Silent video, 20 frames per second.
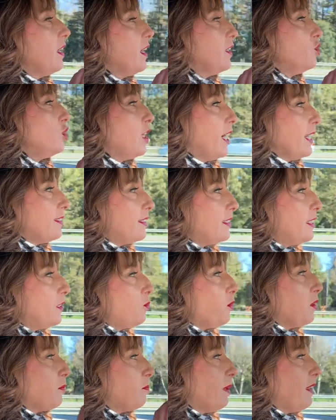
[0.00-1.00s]

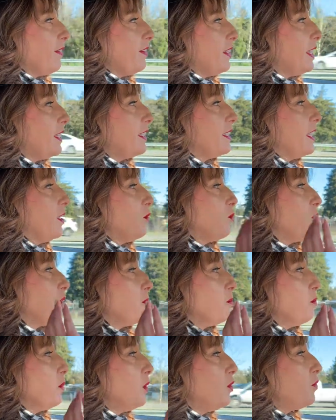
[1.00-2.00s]
adjusted, we pivoted, and
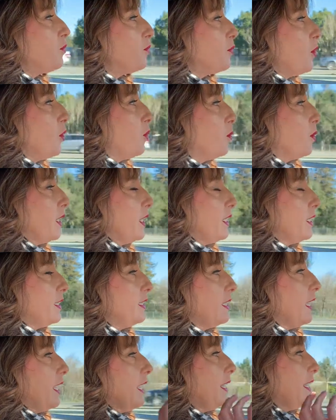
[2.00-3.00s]
we moved forward.
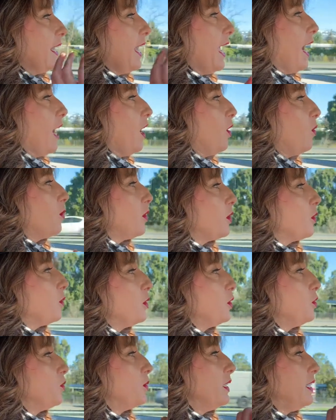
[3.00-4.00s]
And now we're
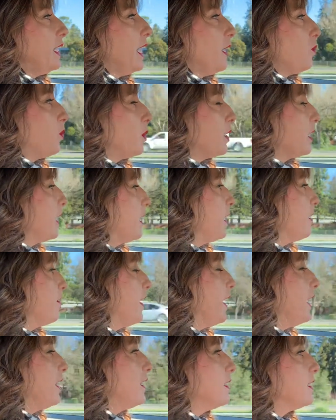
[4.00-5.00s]
going to a networking
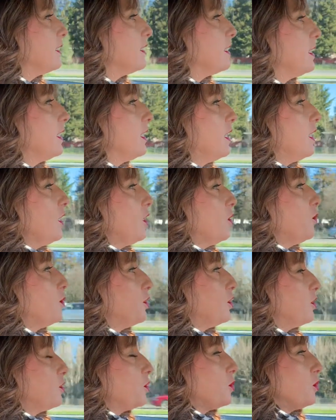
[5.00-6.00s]
event,
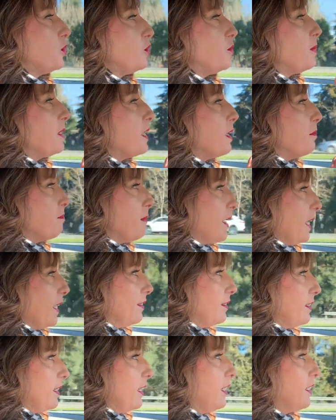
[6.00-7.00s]
which is going to be
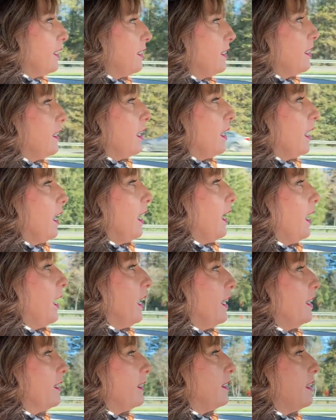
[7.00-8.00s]
amazing.
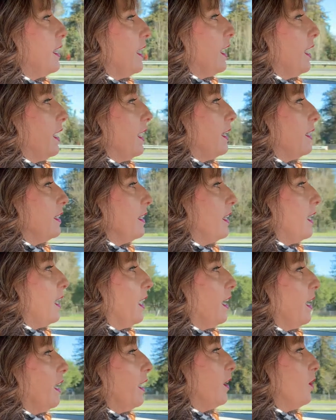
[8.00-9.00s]
And then
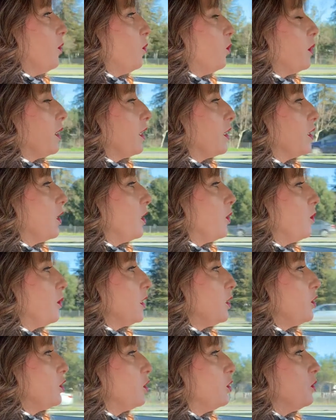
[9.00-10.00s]
we're
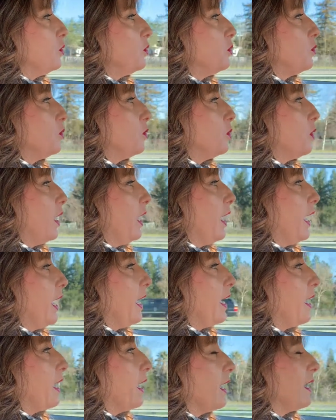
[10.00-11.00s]
going to
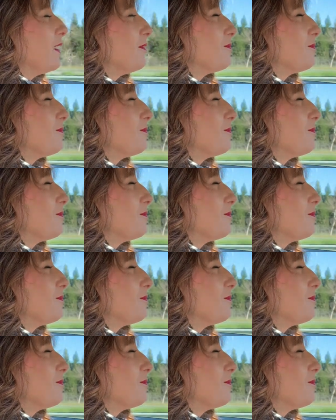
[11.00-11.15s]
a